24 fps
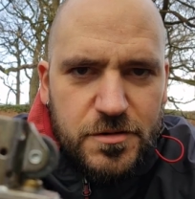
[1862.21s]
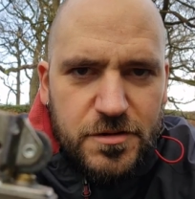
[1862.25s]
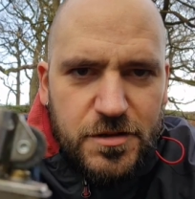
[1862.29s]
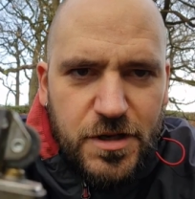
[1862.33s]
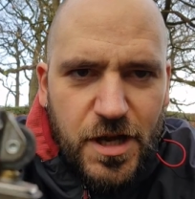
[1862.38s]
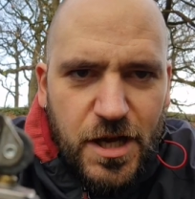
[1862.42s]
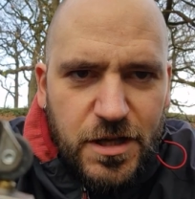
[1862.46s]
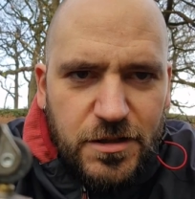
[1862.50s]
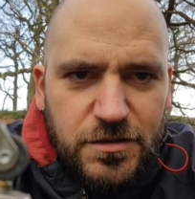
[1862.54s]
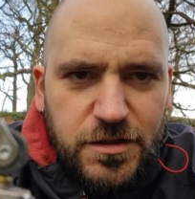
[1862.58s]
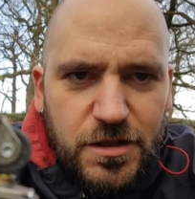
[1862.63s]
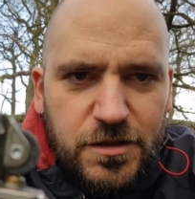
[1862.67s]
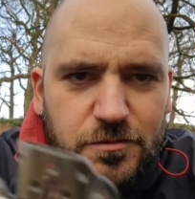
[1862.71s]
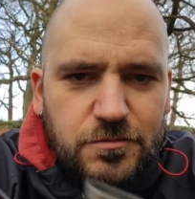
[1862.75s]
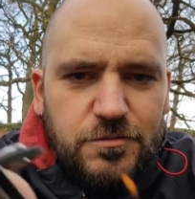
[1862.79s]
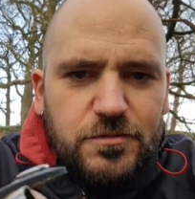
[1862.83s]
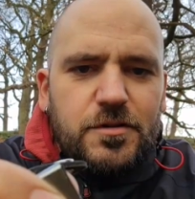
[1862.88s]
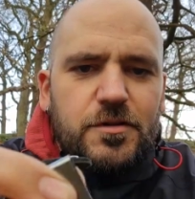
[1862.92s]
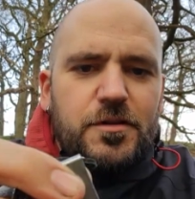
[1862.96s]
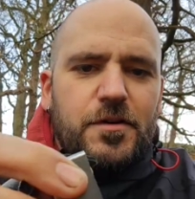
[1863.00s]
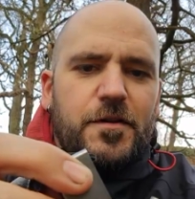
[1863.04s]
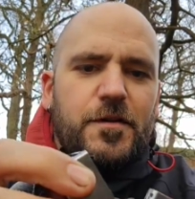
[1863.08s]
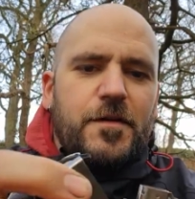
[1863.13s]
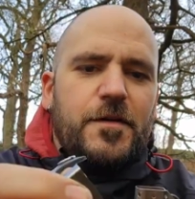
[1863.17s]
Nice little.
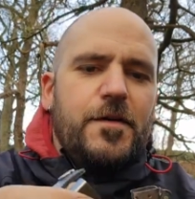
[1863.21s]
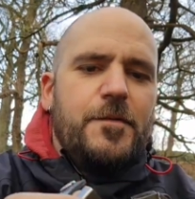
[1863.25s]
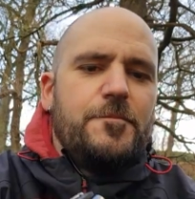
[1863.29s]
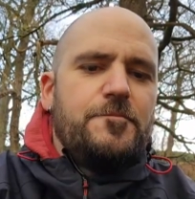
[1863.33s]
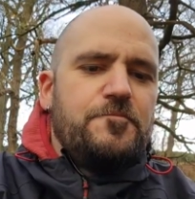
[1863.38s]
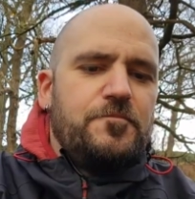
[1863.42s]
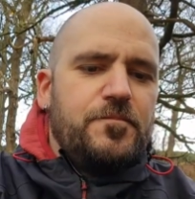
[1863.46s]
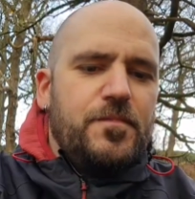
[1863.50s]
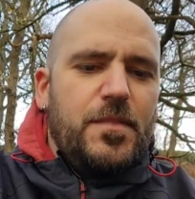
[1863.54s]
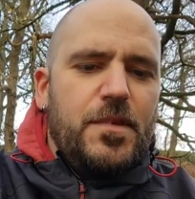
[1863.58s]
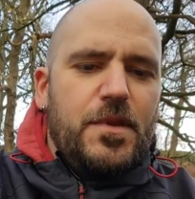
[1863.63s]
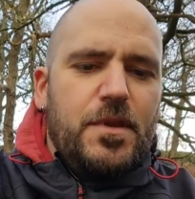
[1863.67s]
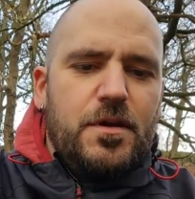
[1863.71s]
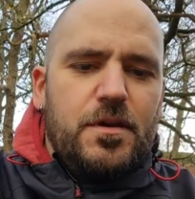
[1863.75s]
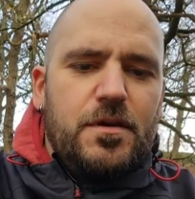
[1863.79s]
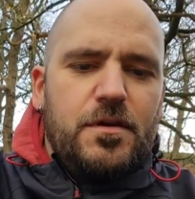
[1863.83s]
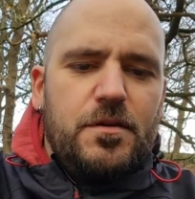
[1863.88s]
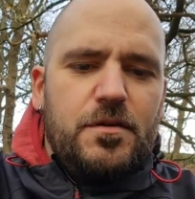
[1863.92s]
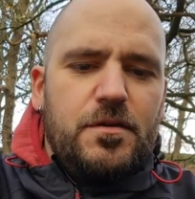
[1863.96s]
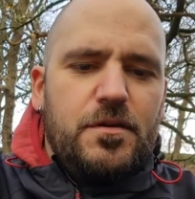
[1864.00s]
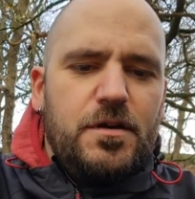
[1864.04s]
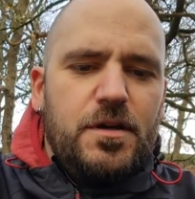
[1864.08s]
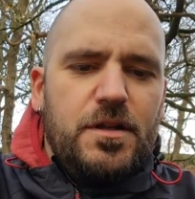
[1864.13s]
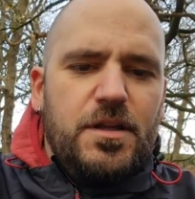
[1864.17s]

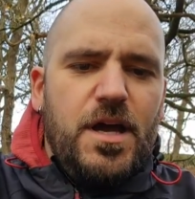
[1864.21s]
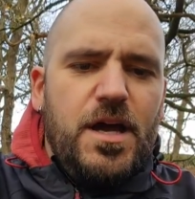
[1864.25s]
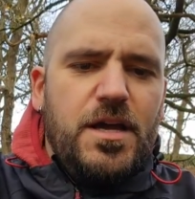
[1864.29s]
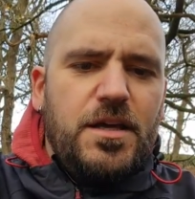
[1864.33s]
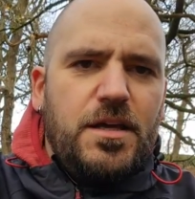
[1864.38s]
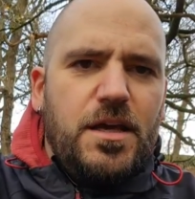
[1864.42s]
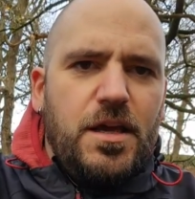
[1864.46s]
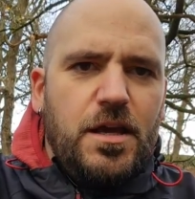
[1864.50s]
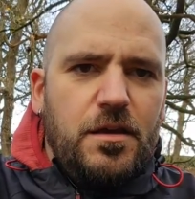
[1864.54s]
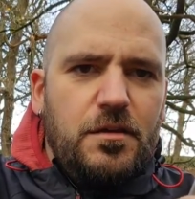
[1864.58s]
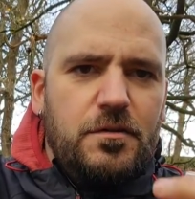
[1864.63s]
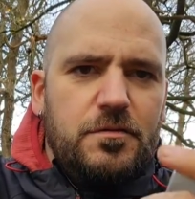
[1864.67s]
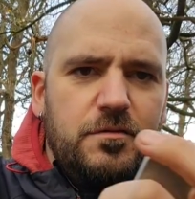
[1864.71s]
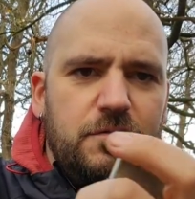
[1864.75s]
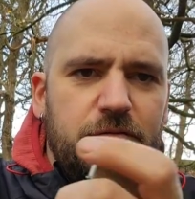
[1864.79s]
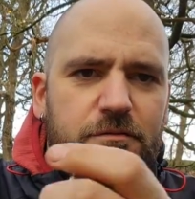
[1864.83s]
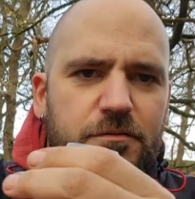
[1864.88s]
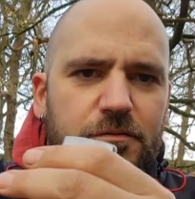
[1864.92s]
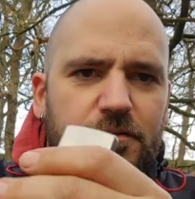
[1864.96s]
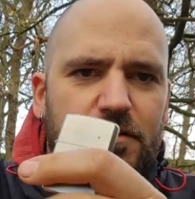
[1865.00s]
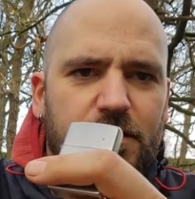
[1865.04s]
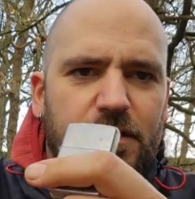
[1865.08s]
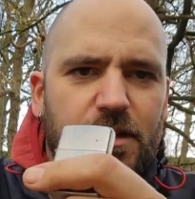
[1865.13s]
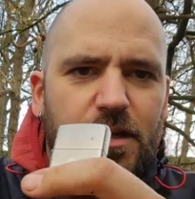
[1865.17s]
I like it.
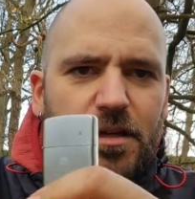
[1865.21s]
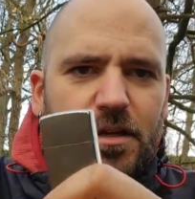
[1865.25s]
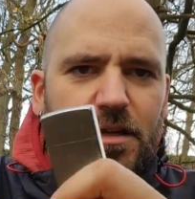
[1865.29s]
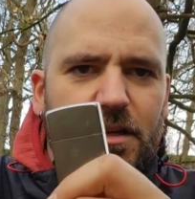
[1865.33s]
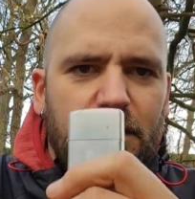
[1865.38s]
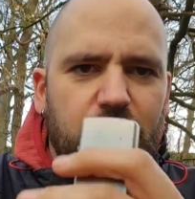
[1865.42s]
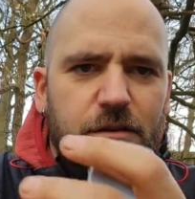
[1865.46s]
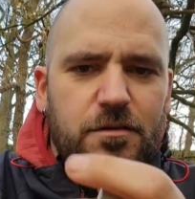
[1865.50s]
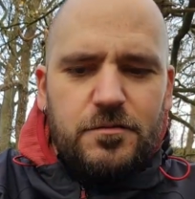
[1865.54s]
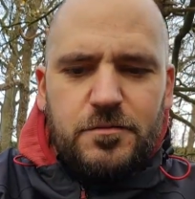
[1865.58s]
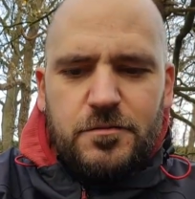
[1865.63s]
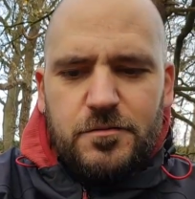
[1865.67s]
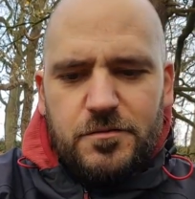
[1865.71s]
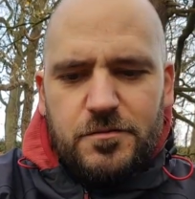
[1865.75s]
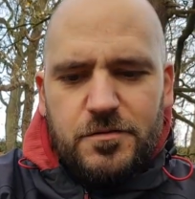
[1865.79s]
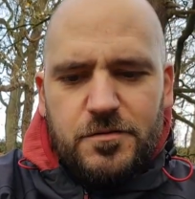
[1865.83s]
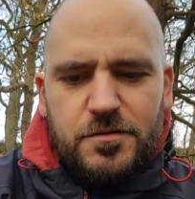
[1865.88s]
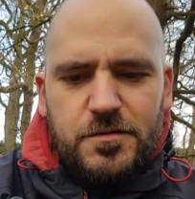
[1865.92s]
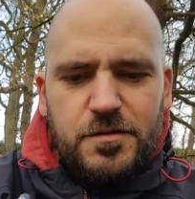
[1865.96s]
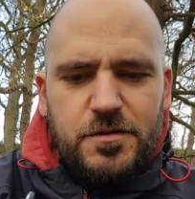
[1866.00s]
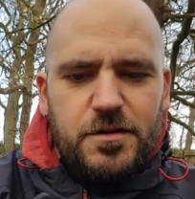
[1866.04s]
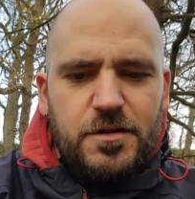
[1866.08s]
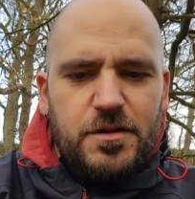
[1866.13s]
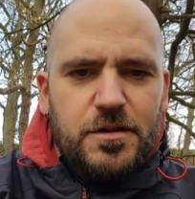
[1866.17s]
I like it.
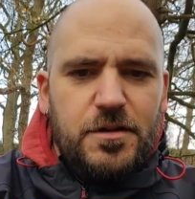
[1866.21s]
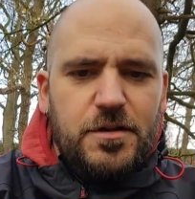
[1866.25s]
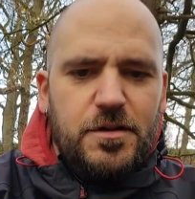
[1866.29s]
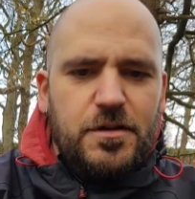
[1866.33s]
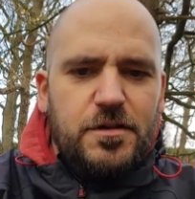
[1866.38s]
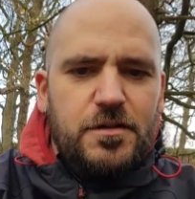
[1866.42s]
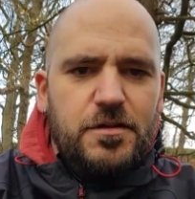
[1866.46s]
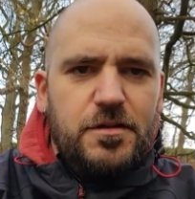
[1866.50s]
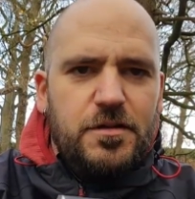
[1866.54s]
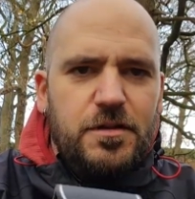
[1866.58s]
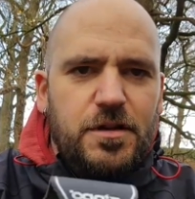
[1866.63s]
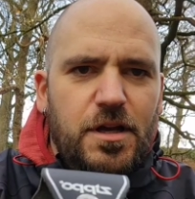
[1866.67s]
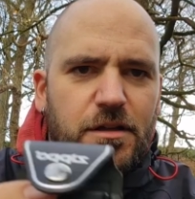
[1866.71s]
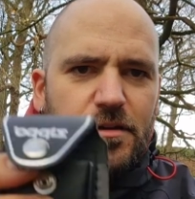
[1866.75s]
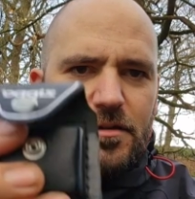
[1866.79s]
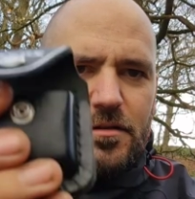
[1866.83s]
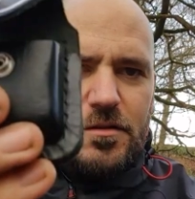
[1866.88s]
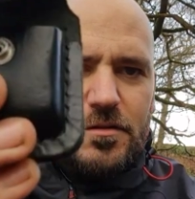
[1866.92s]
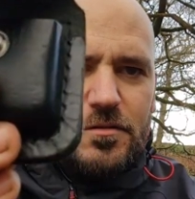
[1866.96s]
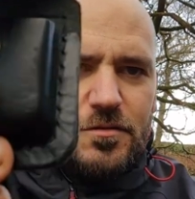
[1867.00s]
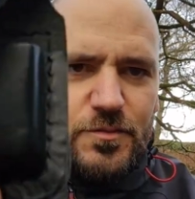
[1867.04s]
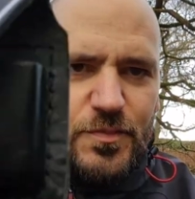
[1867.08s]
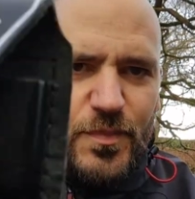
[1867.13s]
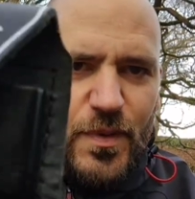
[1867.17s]
I like the
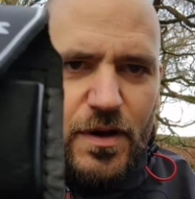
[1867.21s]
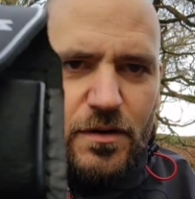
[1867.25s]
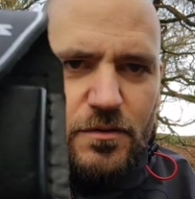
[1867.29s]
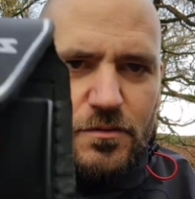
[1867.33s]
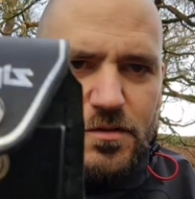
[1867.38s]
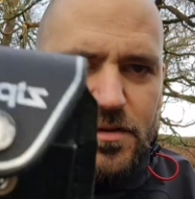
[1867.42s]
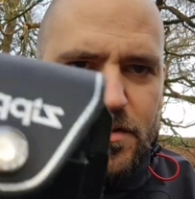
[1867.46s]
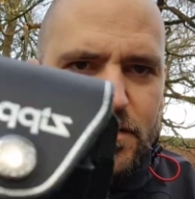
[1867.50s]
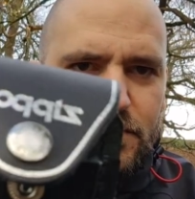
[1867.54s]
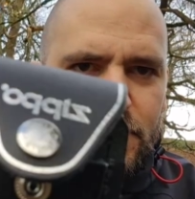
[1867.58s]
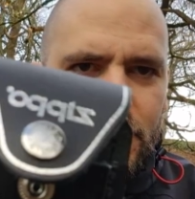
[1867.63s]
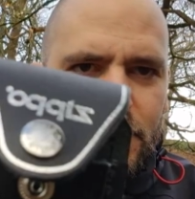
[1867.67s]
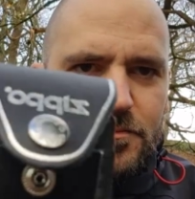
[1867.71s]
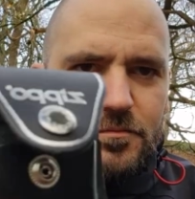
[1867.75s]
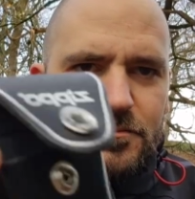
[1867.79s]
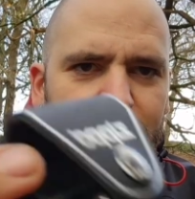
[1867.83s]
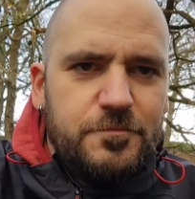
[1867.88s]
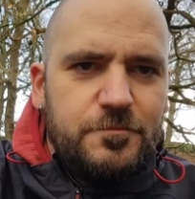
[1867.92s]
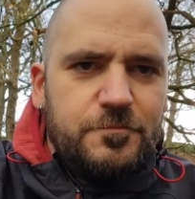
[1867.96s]
little pouch as well.